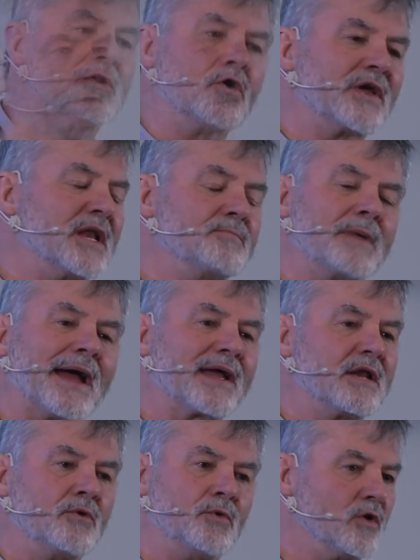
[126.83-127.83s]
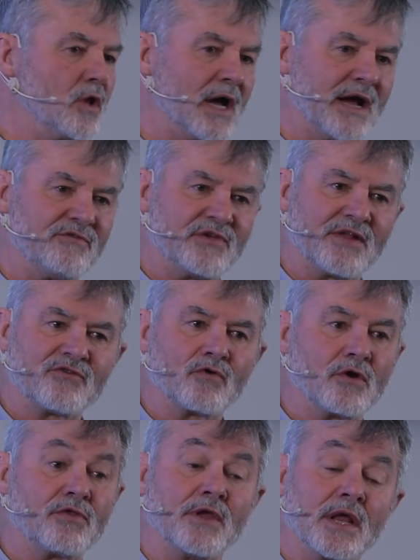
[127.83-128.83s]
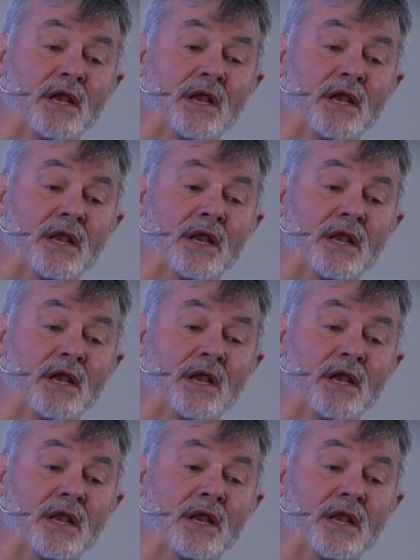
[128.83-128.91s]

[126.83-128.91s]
getting back into real lives, that sort of thing,